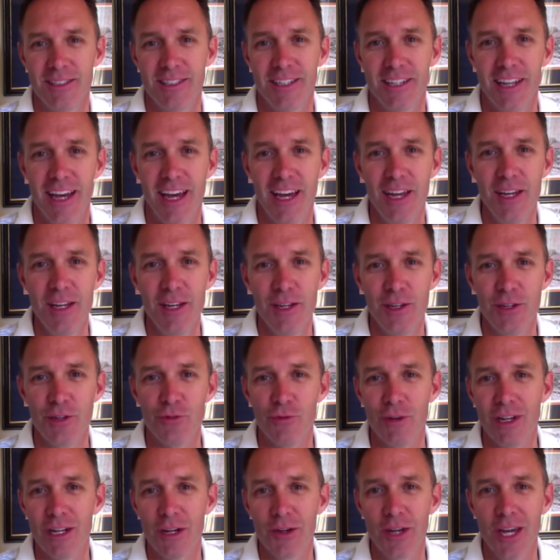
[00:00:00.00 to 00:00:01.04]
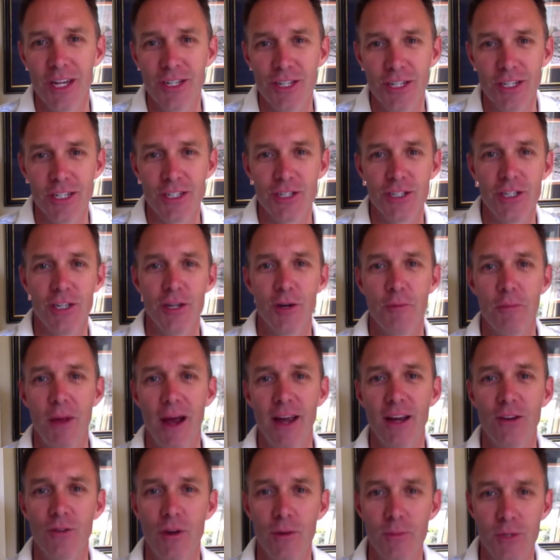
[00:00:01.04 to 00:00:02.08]
Today, your relocation engineer,
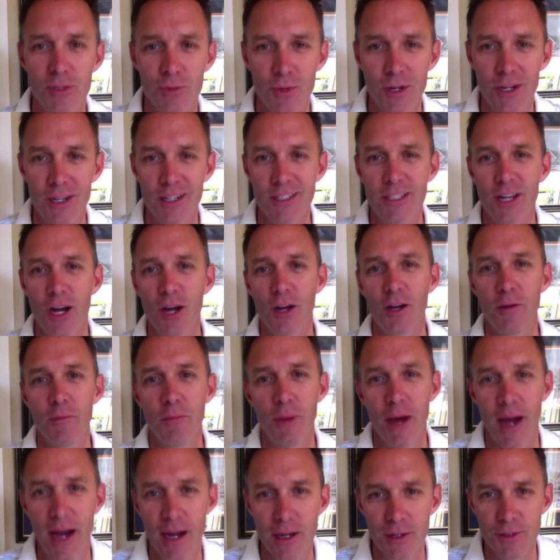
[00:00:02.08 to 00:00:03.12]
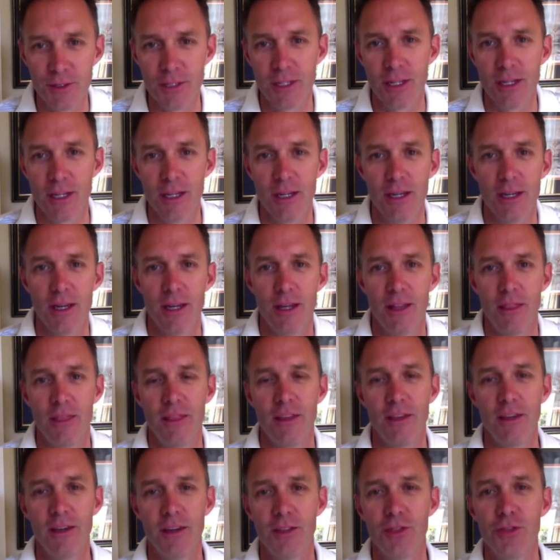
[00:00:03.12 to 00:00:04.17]
Mike Grumbles, we're going to talk about
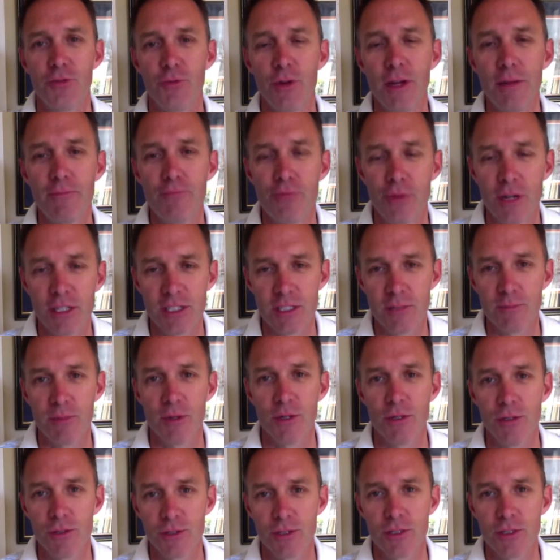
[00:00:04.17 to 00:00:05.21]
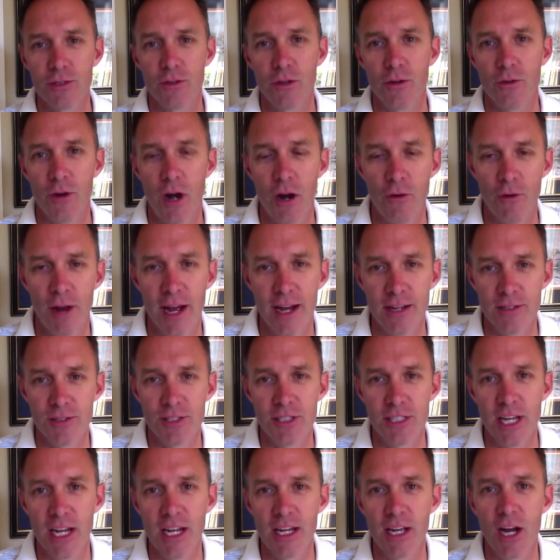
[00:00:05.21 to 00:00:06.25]
the 3 principles around
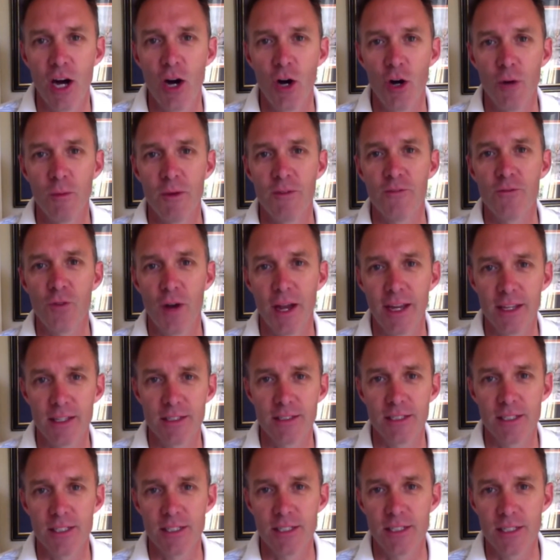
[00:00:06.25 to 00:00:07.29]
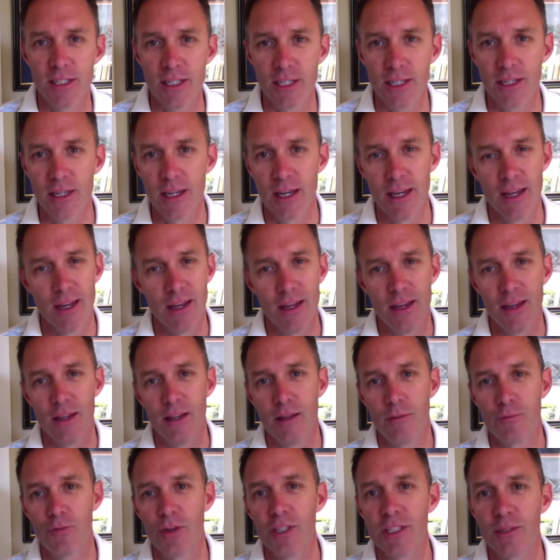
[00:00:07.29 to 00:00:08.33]
selling a home in Franklin, Tennessee.
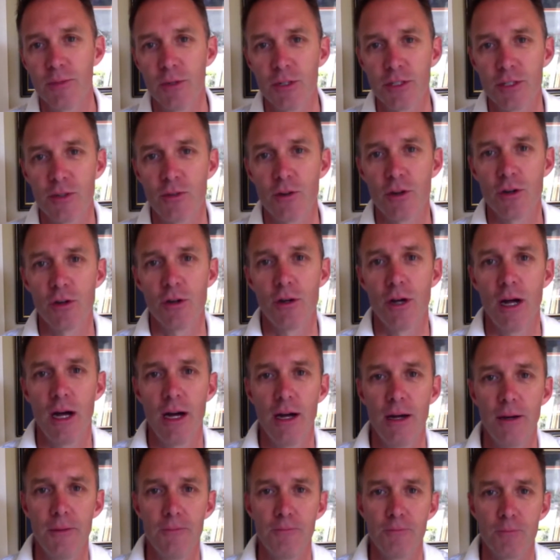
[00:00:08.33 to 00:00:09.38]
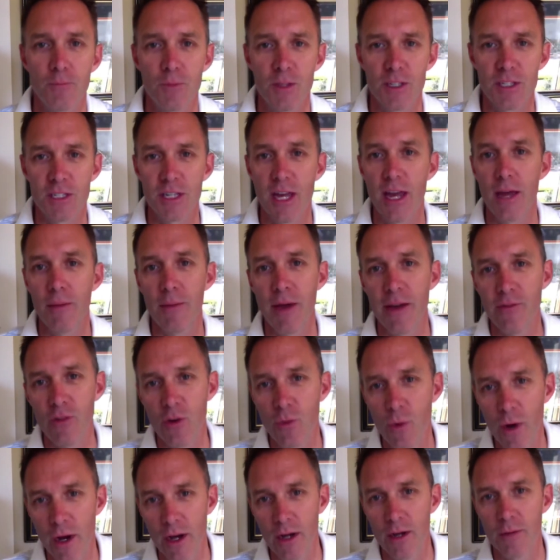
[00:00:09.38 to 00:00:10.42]
Principles are the same
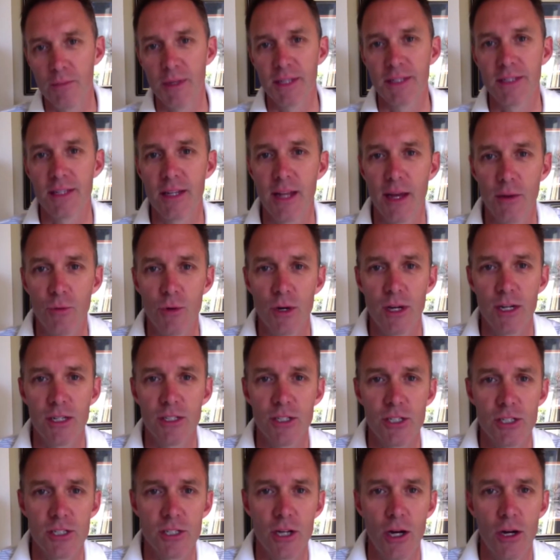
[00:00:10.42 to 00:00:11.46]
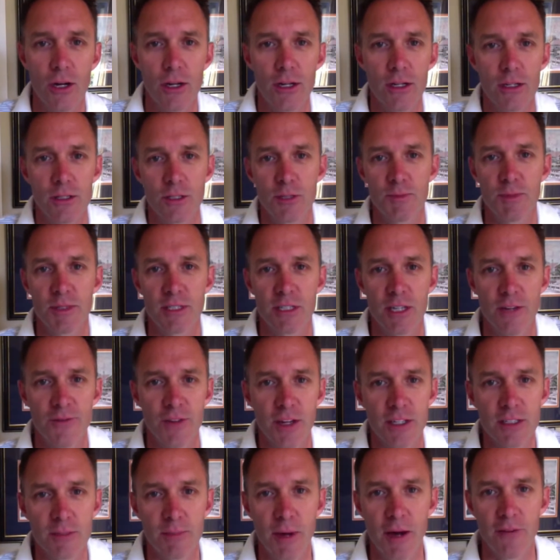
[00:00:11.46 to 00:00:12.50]
everywhere, but today we're going to just talk
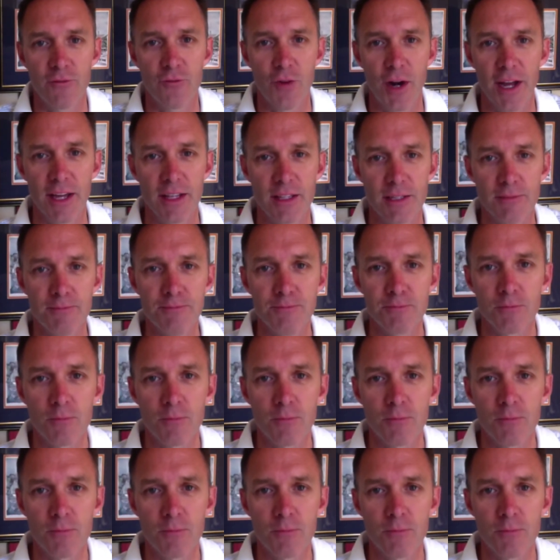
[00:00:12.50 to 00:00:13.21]
specifics about Franklin.